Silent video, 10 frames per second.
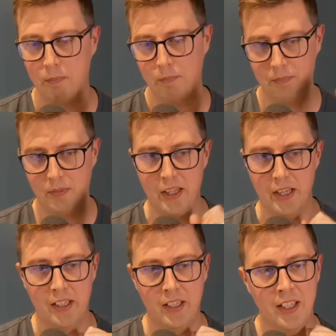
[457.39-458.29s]
the
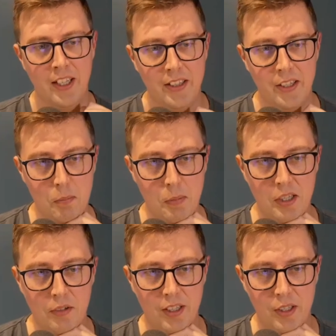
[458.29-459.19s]

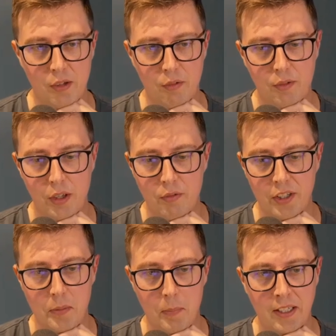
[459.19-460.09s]
specifics of a
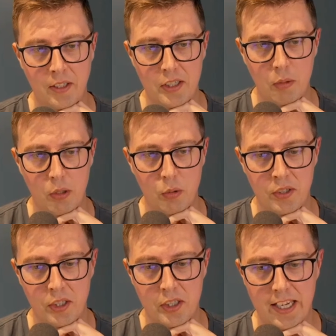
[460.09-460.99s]
domain and see which ones are
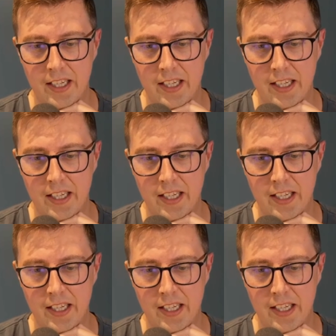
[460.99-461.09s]
taken.